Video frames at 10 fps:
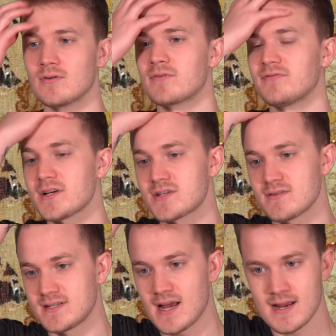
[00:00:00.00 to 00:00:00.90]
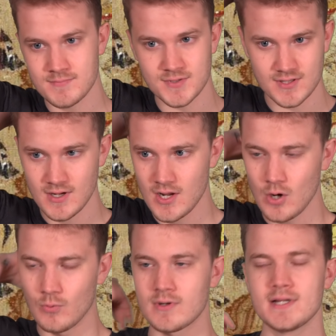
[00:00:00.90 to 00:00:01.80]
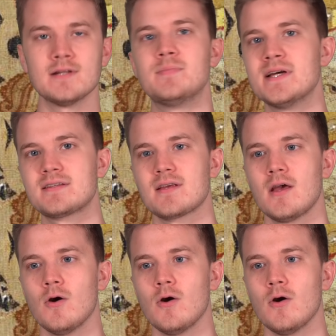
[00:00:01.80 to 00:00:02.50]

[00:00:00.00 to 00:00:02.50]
a reflection of the times we're in a bit,